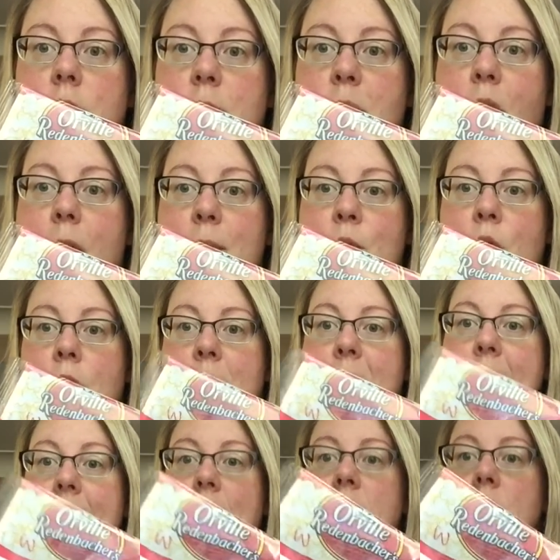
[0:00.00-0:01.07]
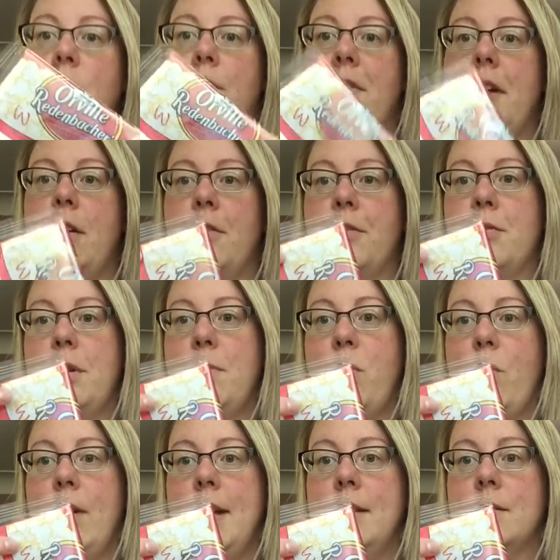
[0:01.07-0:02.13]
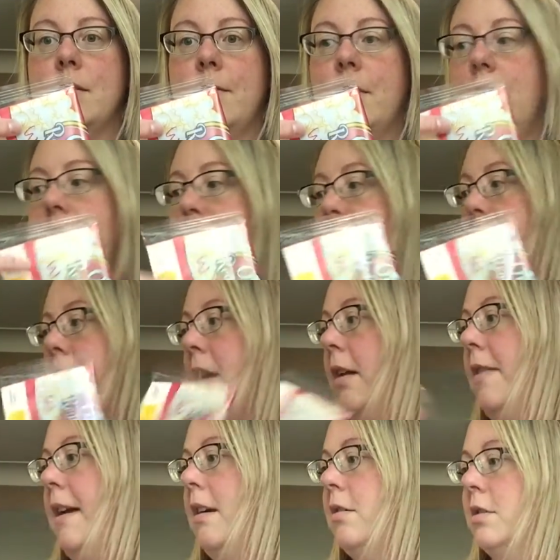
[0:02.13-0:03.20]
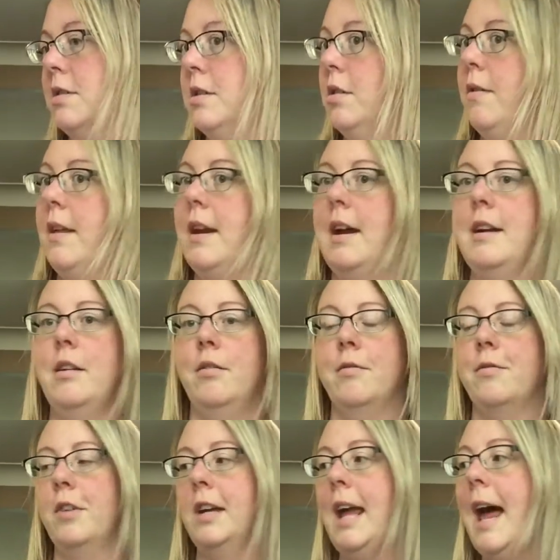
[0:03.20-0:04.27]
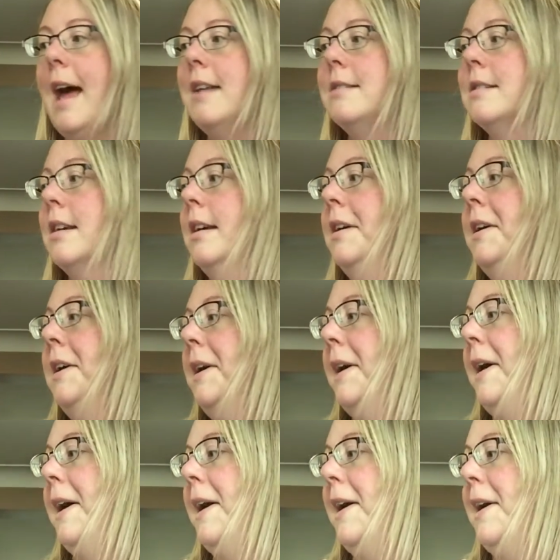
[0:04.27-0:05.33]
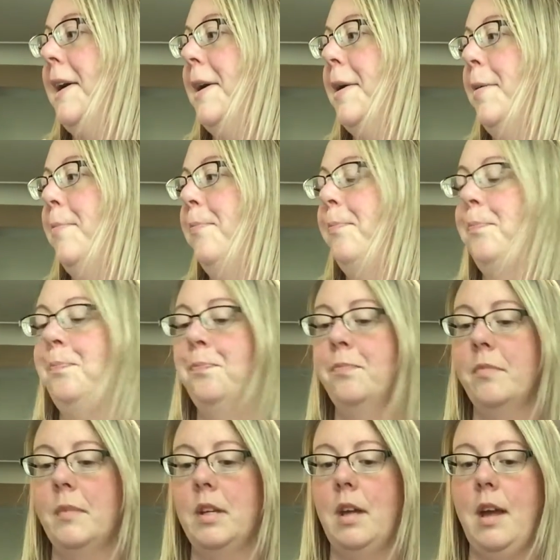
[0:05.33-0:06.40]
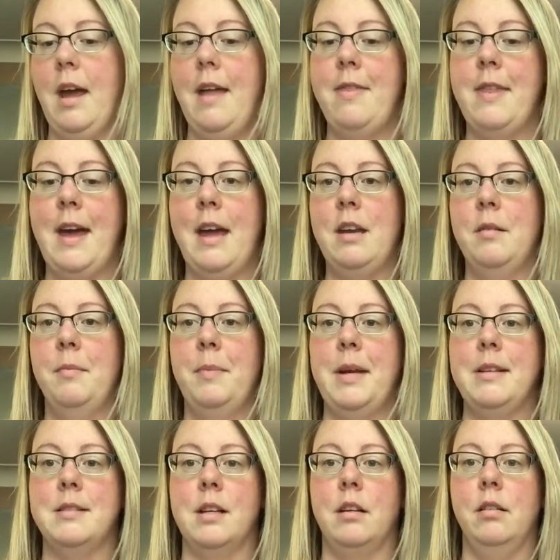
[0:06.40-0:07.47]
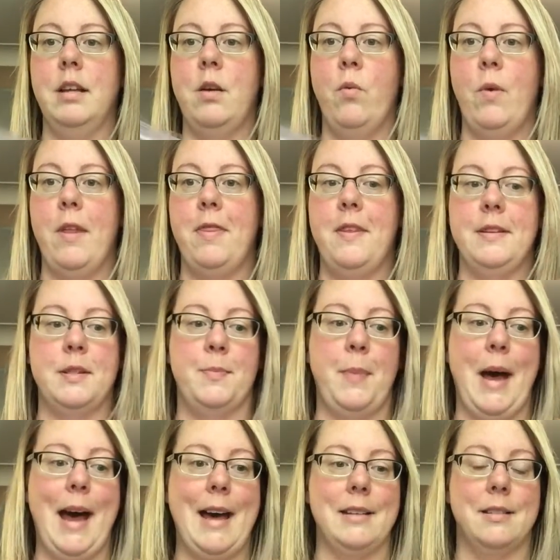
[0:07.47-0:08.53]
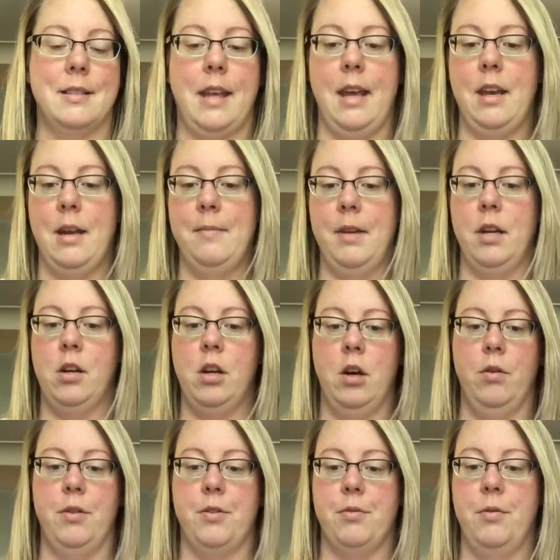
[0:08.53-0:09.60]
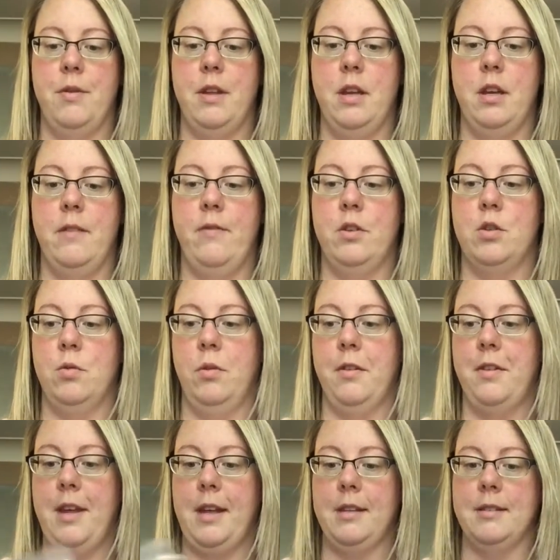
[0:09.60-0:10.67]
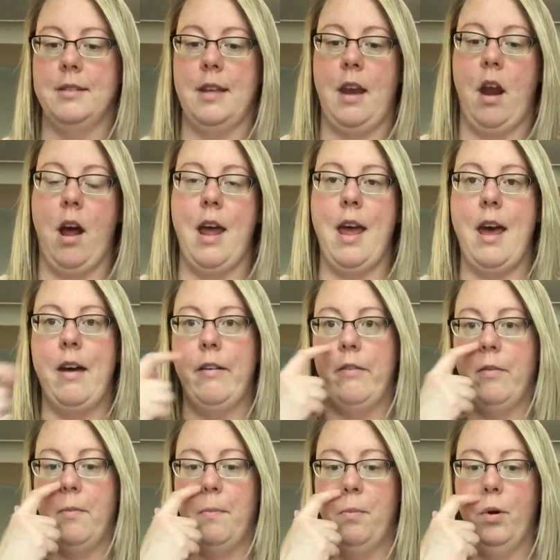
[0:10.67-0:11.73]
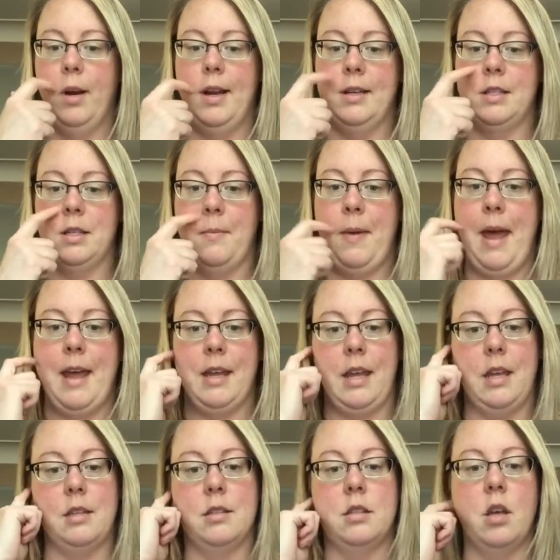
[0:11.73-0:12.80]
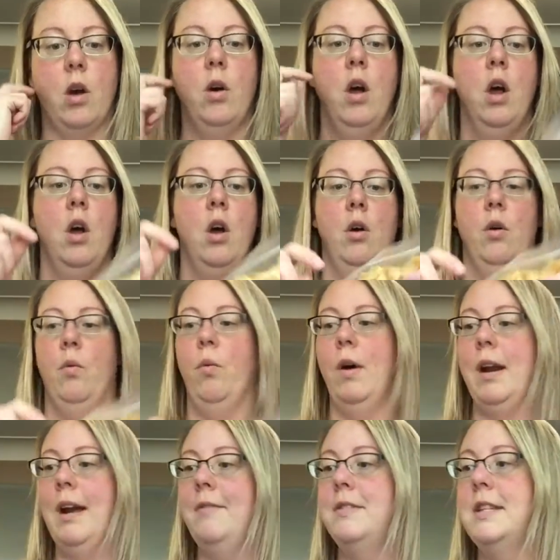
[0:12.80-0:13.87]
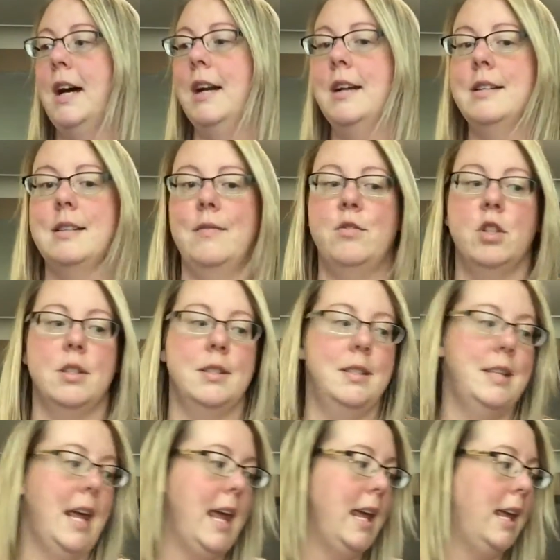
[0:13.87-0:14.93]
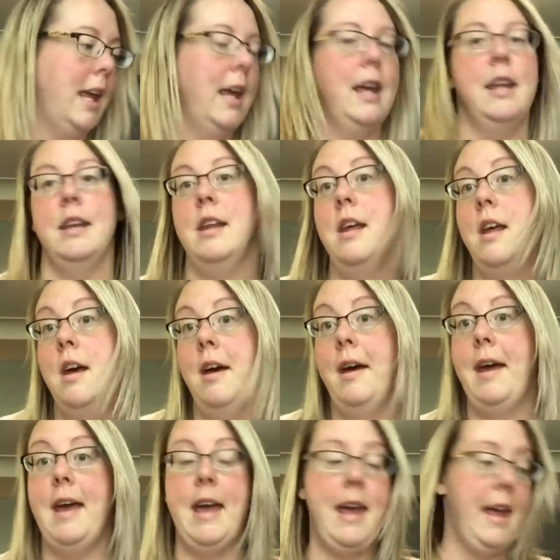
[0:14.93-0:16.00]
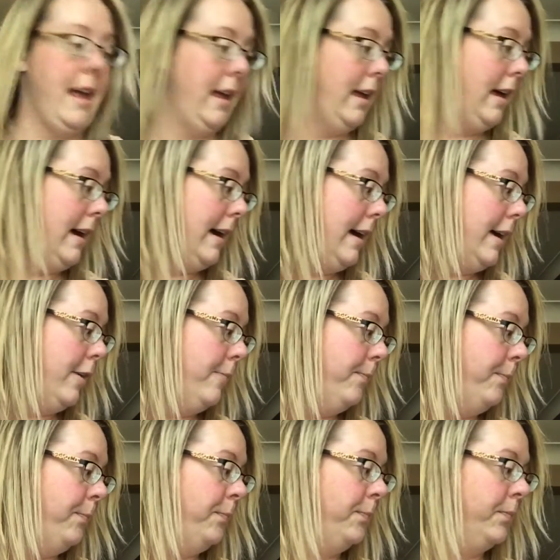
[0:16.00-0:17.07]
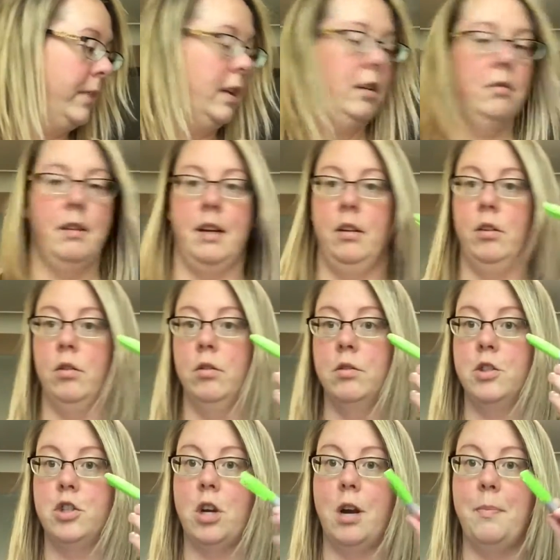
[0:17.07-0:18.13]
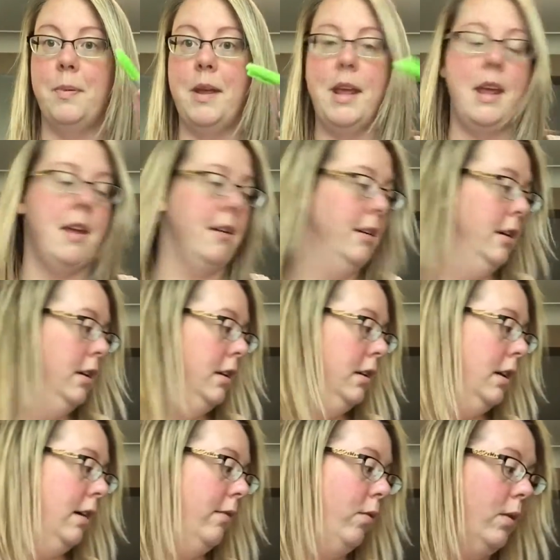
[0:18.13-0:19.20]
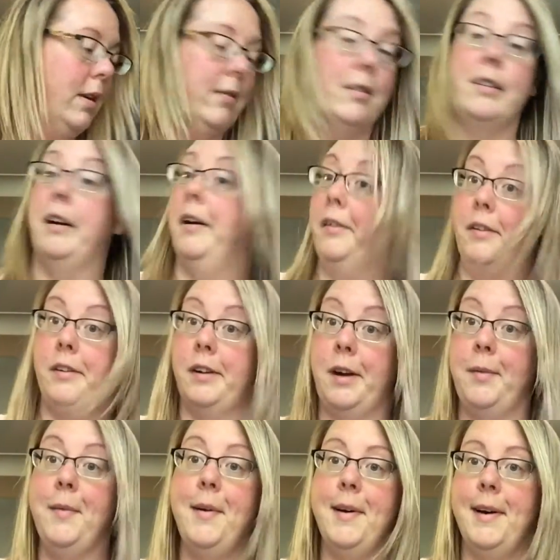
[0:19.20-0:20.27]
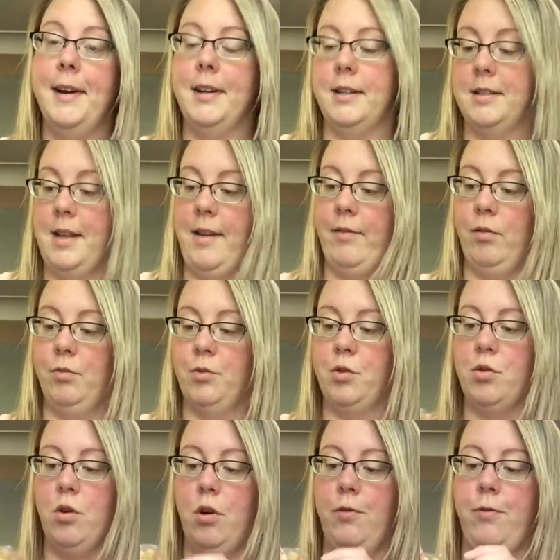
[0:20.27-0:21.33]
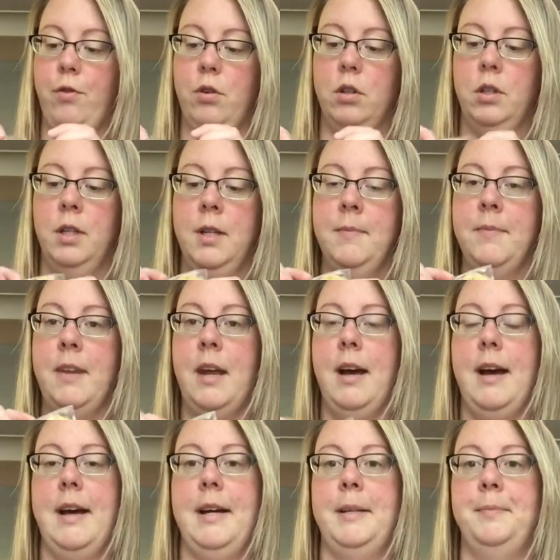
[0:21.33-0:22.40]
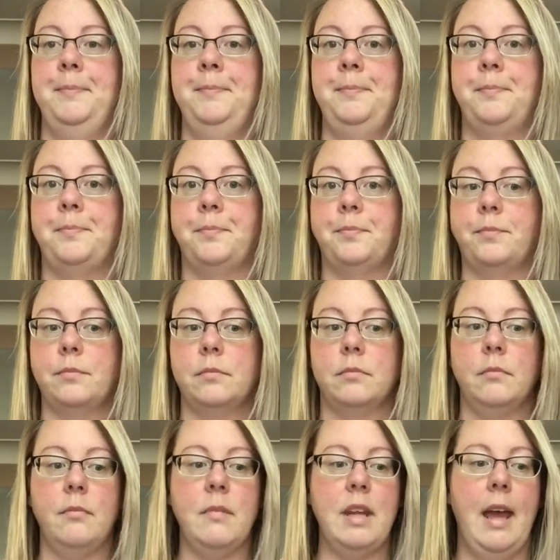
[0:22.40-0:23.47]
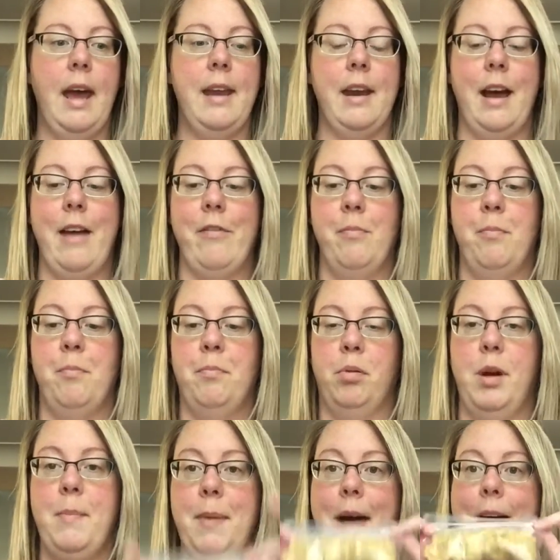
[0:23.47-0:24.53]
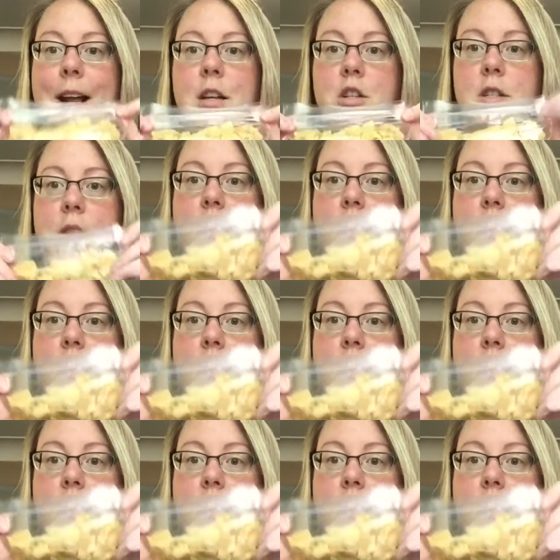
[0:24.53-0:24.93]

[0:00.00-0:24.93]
popcorn bags, so they're 3 points. I've got a 3 on there just so that I don't forget. And then basically with this basket, I'm going to go through the individual things that I have put into baggies. So what I've done is I've just taken a regular old Sharpie of whatever color I want, because I have a little drawer full, and I've pre-packaged